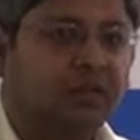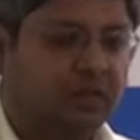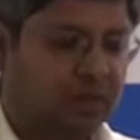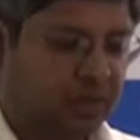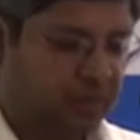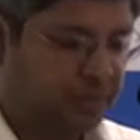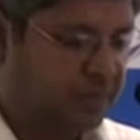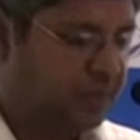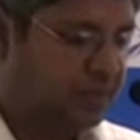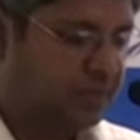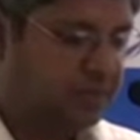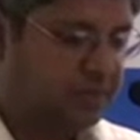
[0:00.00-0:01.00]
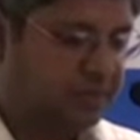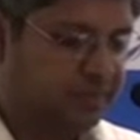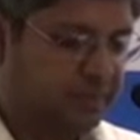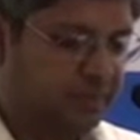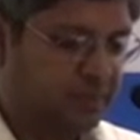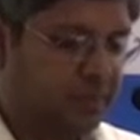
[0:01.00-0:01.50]
were up against.
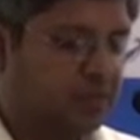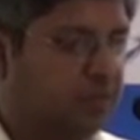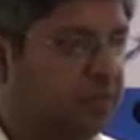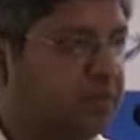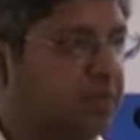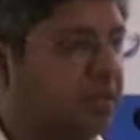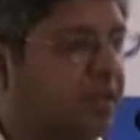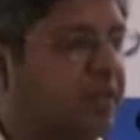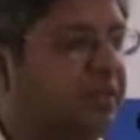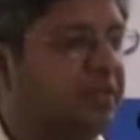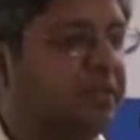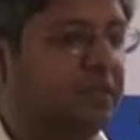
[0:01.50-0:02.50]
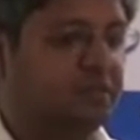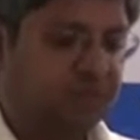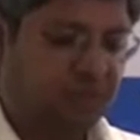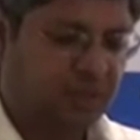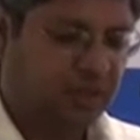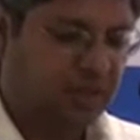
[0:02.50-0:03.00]
Mr. Rice and
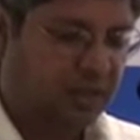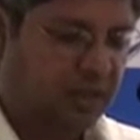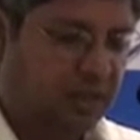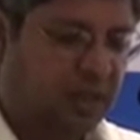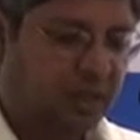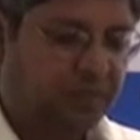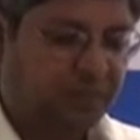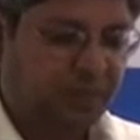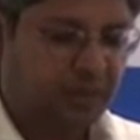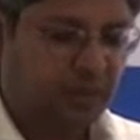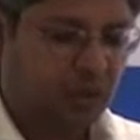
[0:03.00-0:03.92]
Mr. Hill helped a